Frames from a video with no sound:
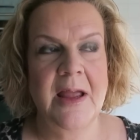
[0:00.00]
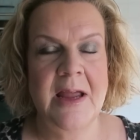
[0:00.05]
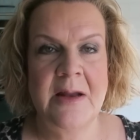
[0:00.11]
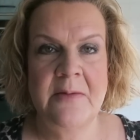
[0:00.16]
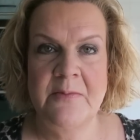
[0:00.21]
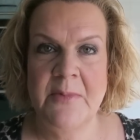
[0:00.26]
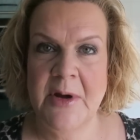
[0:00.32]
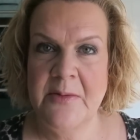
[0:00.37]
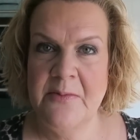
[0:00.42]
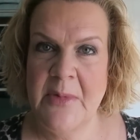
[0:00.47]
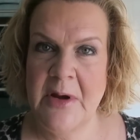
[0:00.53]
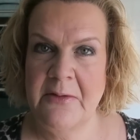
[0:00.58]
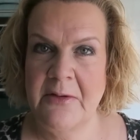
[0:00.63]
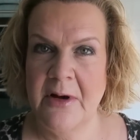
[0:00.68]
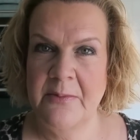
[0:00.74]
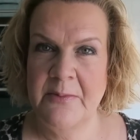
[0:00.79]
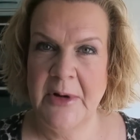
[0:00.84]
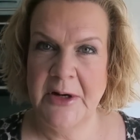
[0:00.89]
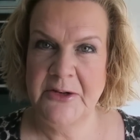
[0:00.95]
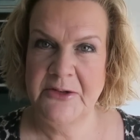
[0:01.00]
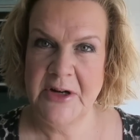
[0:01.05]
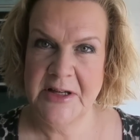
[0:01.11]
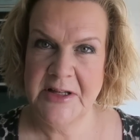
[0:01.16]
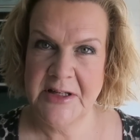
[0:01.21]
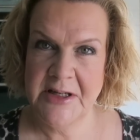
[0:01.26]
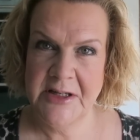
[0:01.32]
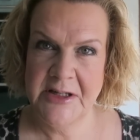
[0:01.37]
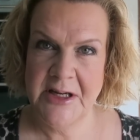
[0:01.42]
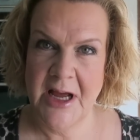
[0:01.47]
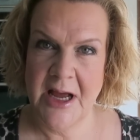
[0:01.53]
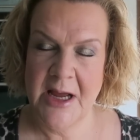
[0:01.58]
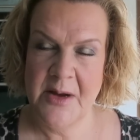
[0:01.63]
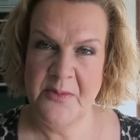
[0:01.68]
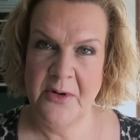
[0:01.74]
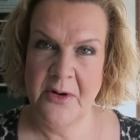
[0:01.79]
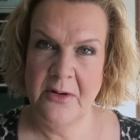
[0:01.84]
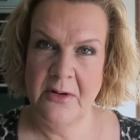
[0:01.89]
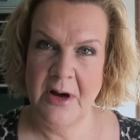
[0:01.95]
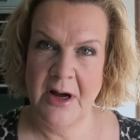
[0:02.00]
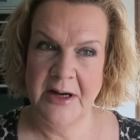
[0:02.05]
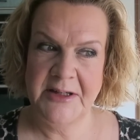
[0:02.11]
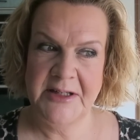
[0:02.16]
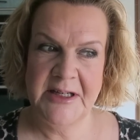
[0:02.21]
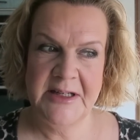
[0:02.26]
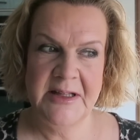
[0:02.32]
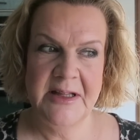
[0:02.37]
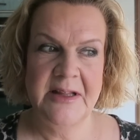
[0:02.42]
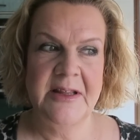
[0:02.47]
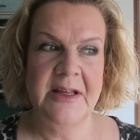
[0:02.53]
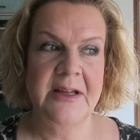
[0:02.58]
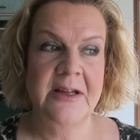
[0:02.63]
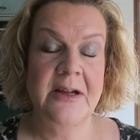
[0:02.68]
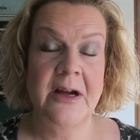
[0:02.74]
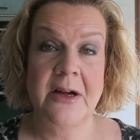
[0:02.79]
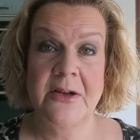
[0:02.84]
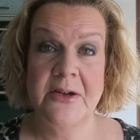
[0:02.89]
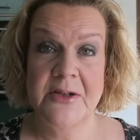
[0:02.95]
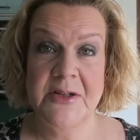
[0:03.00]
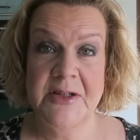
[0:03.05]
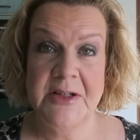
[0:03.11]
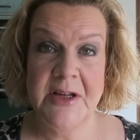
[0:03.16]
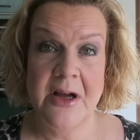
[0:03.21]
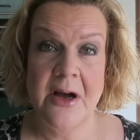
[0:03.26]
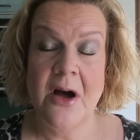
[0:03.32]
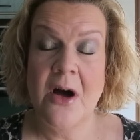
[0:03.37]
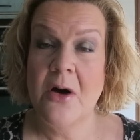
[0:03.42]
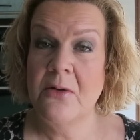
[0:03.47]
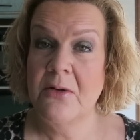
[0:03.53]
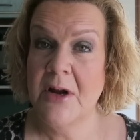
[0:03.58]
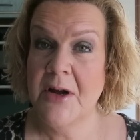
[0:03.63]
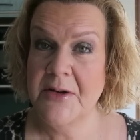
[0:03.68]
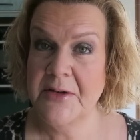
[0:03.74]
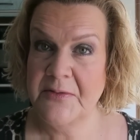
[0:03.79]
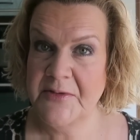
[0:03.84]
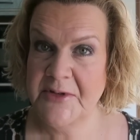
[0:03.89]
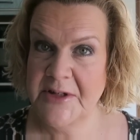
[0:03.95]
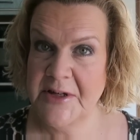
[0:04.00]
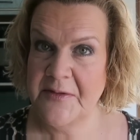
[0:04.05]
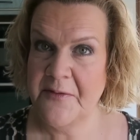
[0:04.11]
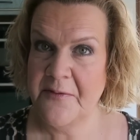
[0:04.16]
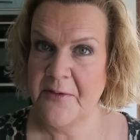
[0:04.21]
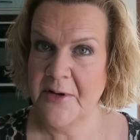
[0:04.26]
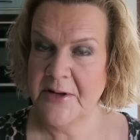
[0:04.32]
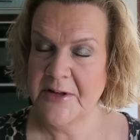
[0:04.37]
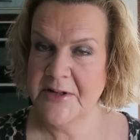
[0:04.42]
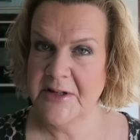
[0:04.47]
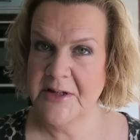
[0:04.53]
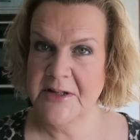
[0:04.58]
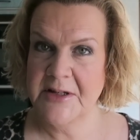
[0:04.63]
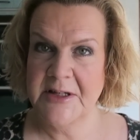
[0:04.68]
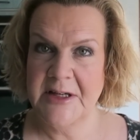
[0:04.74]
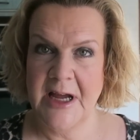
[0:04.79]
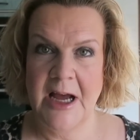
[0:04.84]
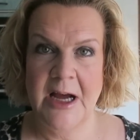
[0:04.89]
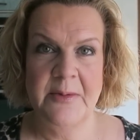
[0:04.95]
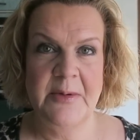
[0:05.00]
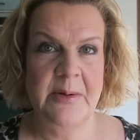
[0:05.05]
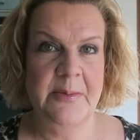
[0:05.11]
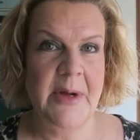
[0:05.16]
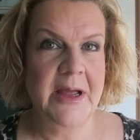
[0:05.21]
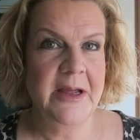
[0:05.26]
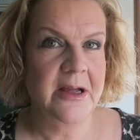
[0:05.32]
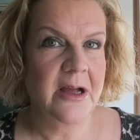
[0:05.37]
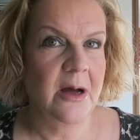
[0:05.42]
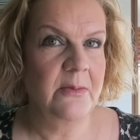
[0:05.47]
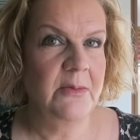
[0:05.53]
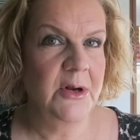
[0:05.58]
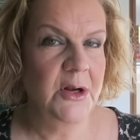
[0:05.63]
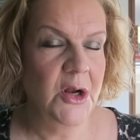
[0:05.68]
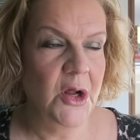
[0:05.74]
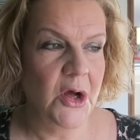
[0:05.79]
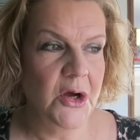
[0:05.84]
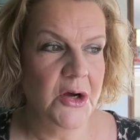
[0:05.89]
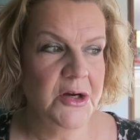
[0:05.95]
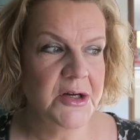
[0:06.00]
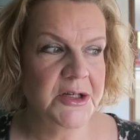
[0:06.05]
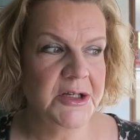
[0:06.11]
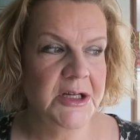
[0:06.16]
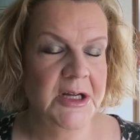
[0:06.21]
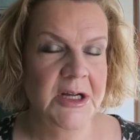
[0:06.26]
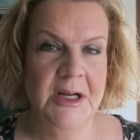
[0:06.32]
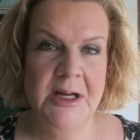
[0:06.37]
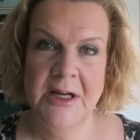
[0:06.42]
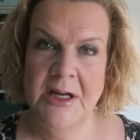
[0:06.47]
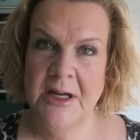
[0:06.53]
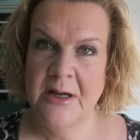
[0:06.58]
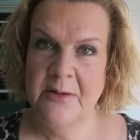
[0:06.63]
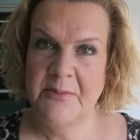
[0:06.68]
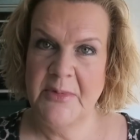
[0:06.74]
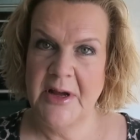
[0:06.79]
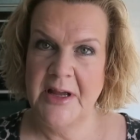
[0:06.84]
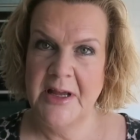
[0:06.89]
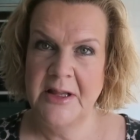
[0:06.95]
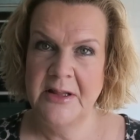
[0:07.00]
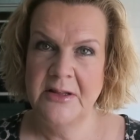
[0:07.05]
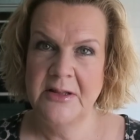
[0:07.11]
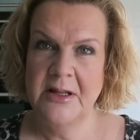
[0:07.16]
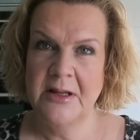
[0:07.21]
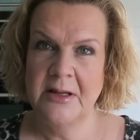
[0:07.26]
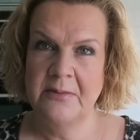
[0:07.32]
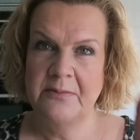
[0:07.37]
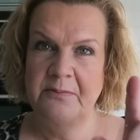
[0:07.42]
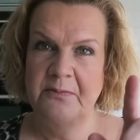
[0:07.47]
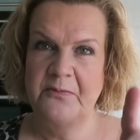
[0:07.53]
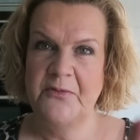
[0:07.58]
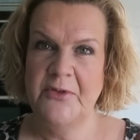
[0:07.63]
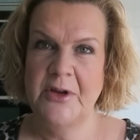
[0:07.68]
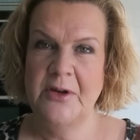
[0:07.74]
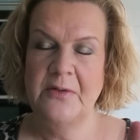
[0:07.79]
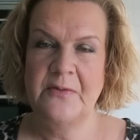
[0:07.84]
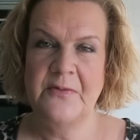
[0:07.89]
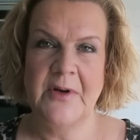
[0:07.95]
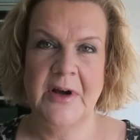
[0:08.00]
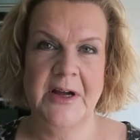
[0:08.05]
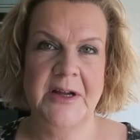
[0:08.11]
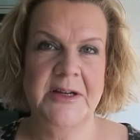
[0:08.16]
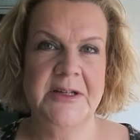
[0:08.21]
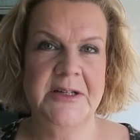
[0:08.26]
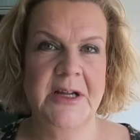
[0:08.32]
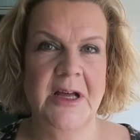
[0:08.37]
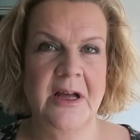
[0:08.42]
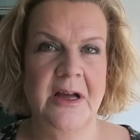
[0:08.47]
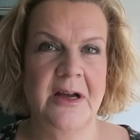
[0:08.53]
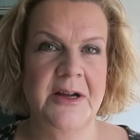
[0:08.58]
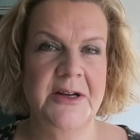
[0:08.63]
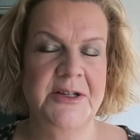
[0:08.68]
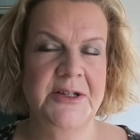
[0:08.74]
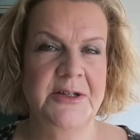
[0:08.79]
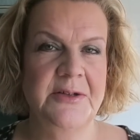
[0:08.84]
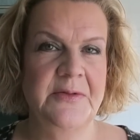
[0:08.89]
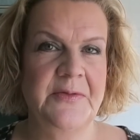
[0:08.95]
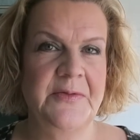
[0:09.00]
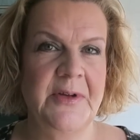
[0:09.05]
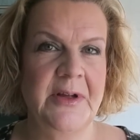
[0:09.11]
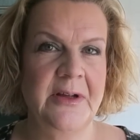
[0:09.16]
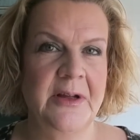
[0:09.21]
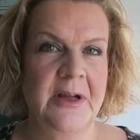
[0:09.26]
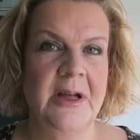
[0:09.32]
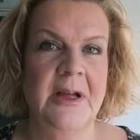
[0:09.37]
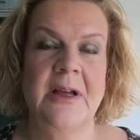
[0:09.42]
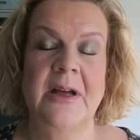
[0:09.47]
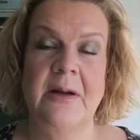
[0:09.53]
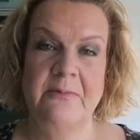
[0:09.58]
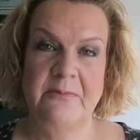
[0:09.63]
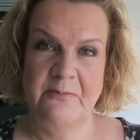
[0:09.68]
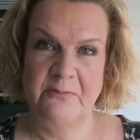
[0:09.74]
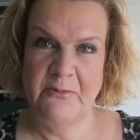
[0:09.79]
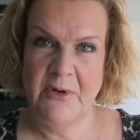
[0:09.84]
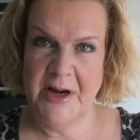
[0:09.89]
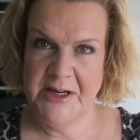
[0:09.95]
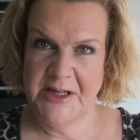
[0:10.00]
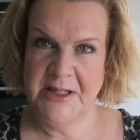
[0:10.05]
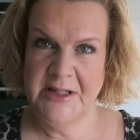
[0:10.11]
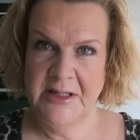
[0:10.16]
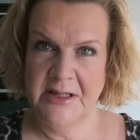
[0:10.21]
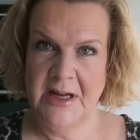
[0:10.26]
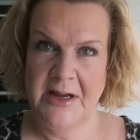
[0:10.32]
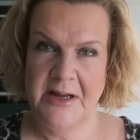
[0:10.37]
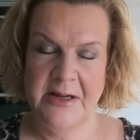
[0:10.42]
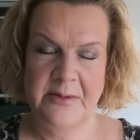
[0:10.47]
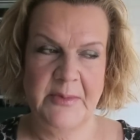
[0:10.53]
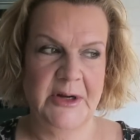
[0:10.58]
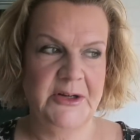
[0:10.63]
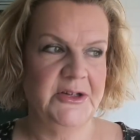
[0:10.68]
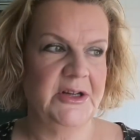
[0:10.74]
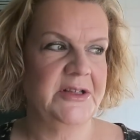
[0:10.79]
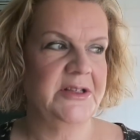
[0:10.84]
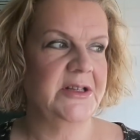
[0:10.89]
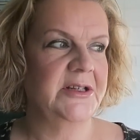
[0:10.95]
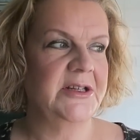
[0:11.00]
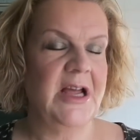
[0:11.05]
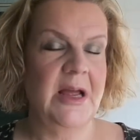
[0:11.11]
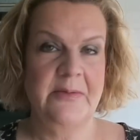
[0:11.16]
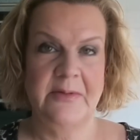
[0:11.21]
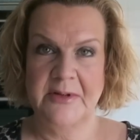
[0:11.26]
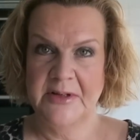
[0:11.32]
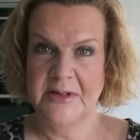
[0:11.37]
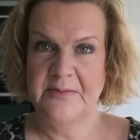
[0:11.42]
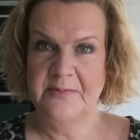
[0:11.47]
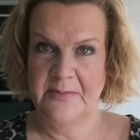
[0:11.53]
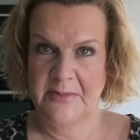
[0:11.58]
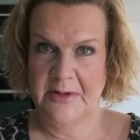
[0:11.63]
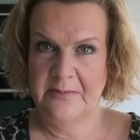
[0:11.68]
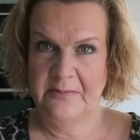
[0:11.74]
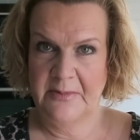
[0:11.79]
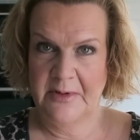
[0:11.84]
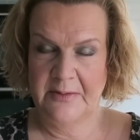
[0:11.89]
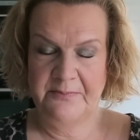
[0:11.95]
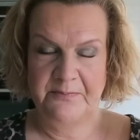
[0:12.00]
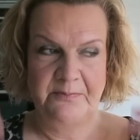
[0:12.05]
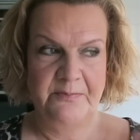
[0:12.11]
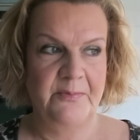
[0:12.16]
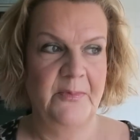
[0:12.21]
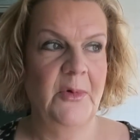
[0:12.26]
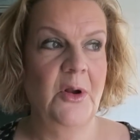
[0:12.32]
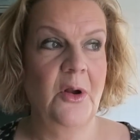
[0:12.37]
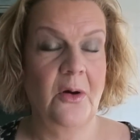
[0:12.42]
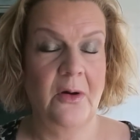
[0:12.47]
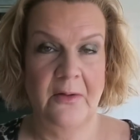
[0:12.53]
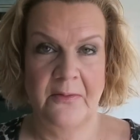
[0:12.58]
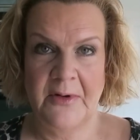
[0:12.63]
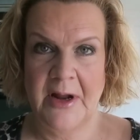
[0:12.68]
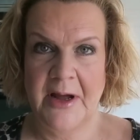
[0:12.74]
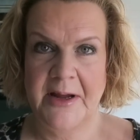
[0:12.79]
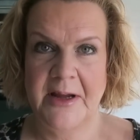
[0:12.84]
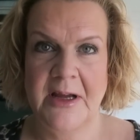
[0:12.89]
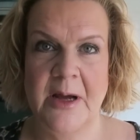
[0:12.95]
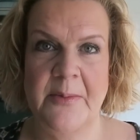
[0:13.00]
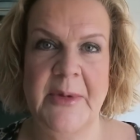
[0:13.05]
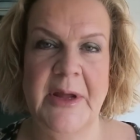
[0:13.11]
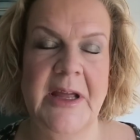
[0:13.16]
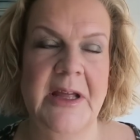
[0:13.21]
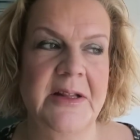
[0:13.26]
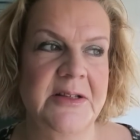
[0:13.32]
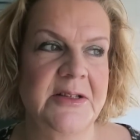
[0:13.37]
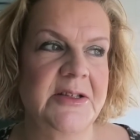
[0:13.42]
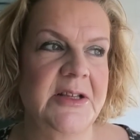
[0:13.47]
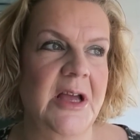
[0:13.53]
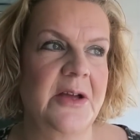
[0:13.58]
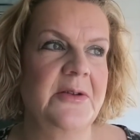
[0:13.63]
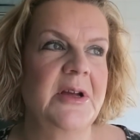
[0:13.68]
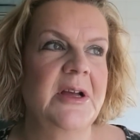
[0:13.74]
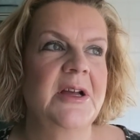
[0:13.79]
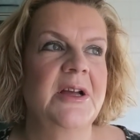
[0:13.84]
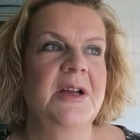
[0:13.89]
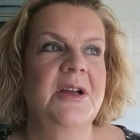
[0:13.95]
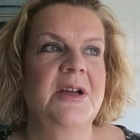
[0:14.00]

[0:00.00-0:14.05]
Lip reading: In my mirror at my dressing table, I didn't think I could see a whole load of difference as to how my makeup looked. But in the viewfinder, I do feel, I'm right in the light at my dressing table, there's the lot of light coming in, so,